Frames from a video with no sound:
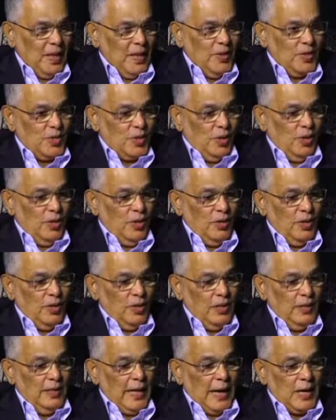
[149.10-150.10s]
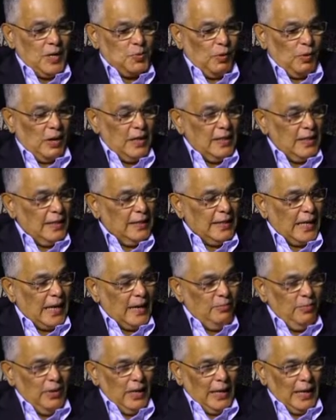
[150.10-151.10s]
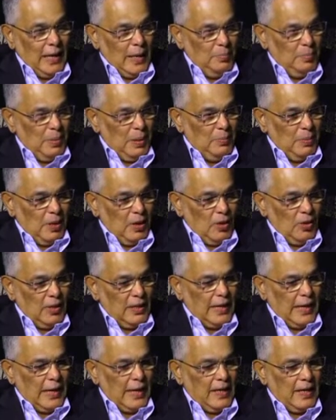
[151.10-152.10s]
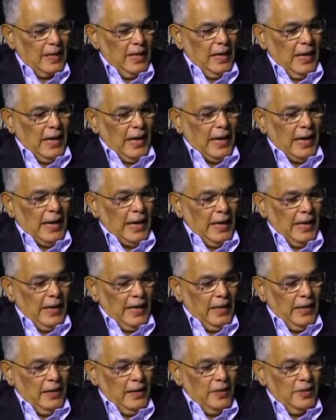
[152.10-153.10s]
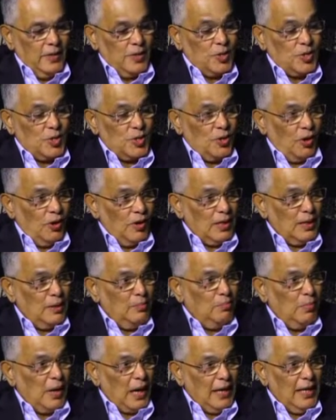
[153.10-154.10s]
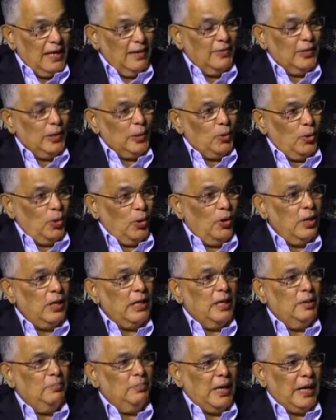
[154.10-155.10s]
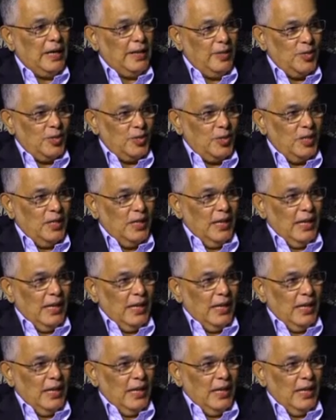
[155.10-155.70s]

So that is one thing that I'm very happy about that I sought the mind of the Lord in marriage